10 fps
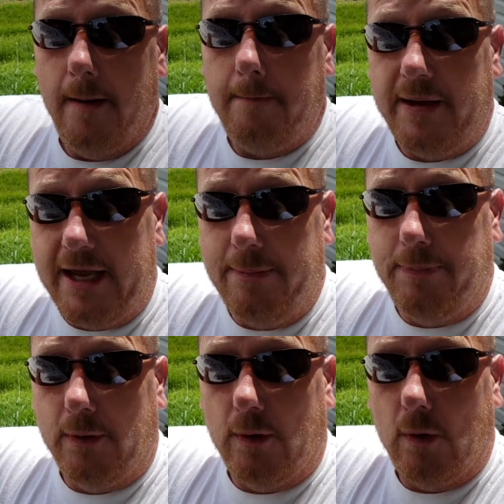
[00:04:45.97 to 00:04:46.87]

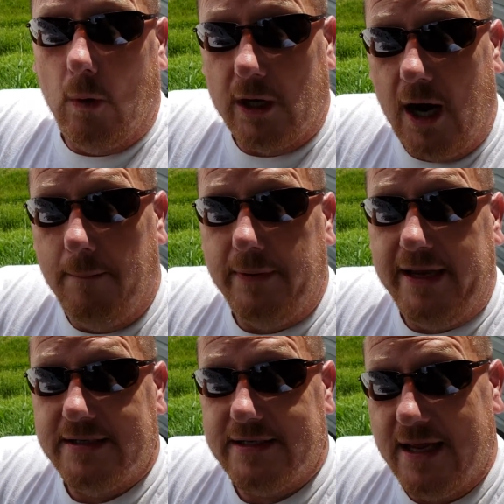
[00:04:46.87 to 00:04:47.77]
people or
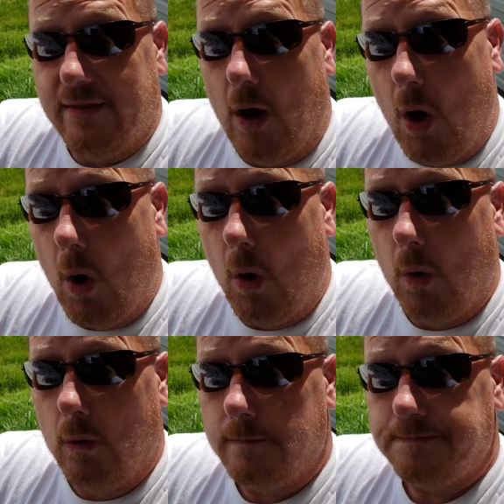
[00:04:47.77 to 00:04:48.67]
companies in the
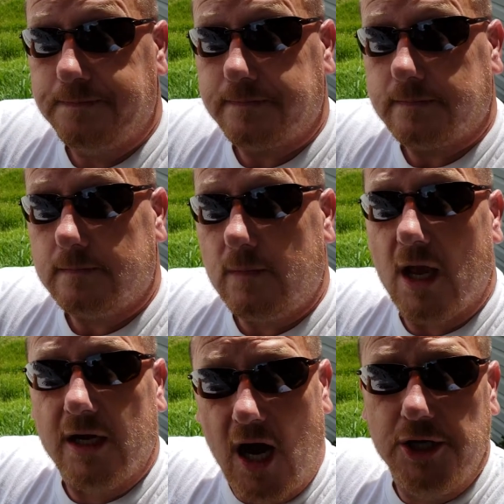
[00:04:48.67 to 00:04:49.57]
whole
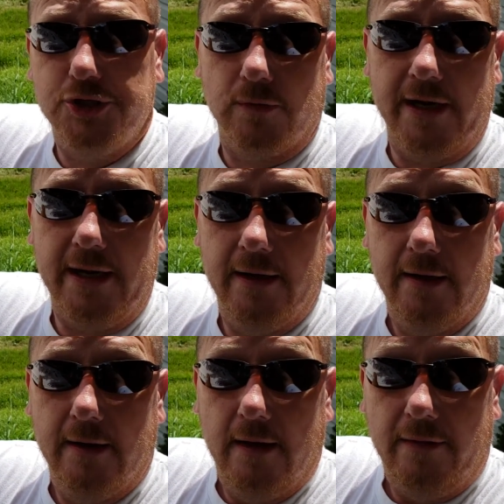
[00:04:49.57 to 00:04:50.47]
country
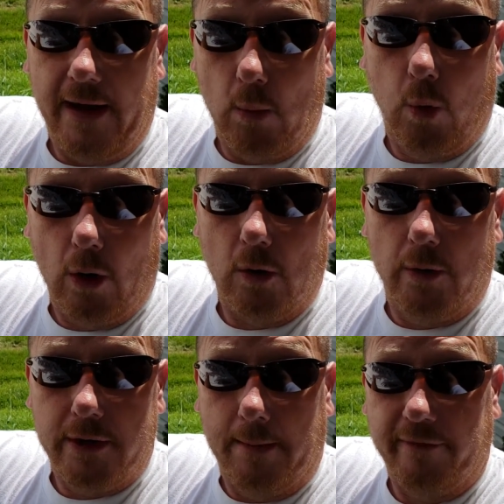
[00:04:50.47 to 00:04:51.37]
that work
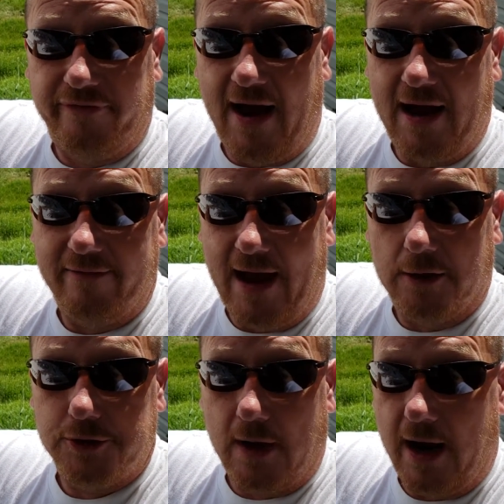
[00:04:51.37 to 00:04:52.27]
on number 5
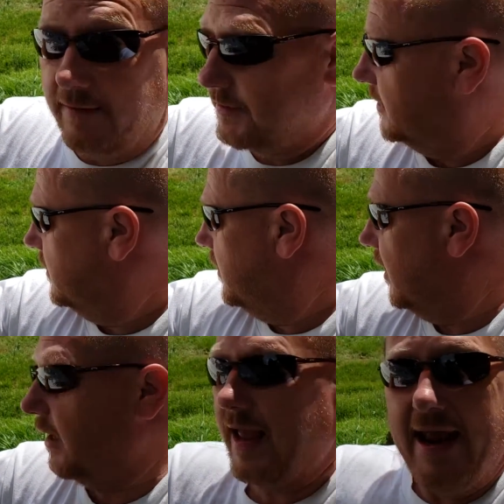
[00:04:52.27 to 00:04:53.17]
outdrives
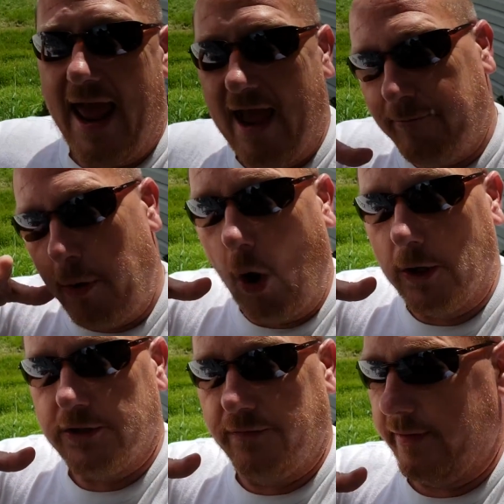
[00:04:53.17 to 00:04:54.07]
and have
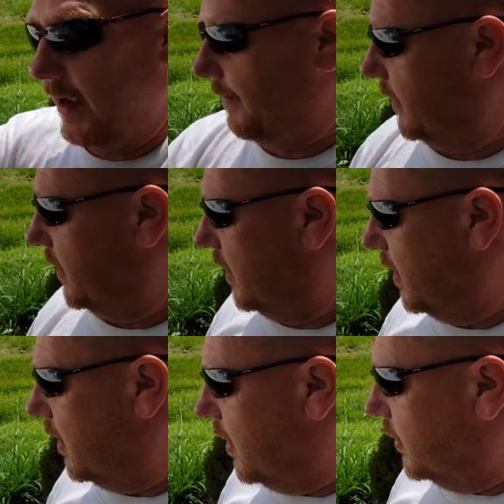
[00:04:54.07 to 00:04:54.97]
parts for them.
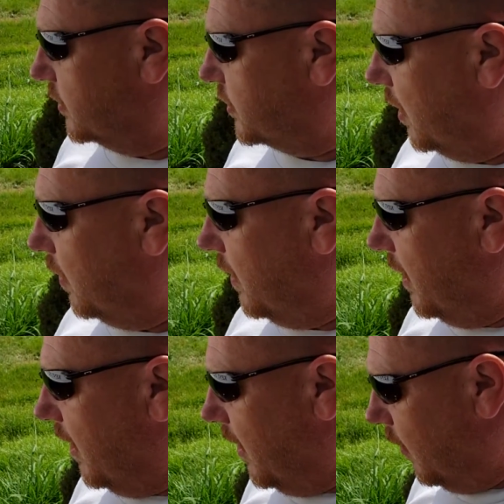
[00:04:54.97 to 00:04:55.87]
So
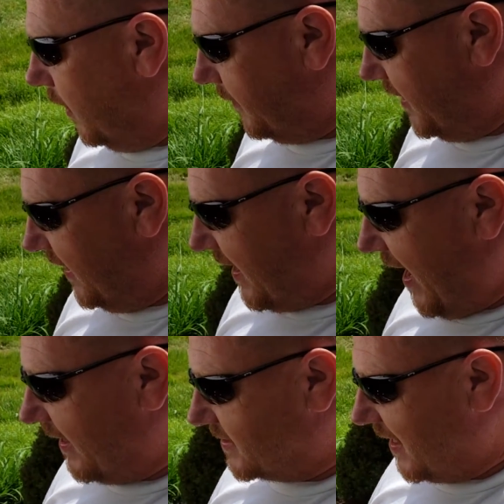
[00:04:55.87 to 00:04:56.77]
what I'm getting
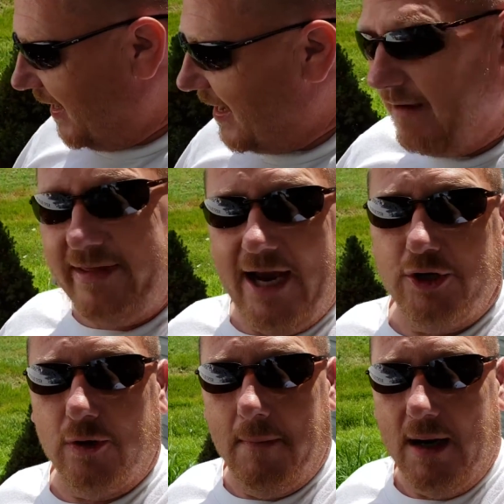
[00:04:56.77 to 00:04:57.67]
at is I didn't have the
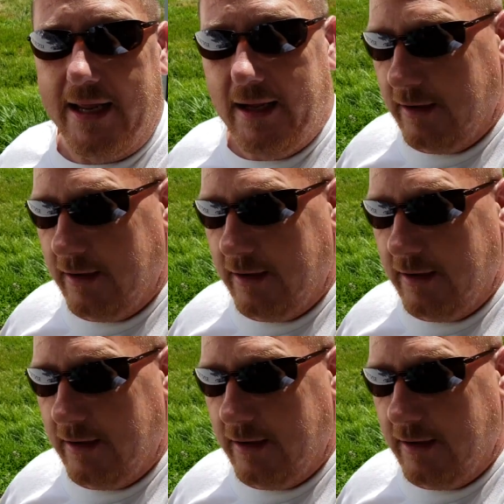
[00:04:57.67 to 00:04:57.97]
extra money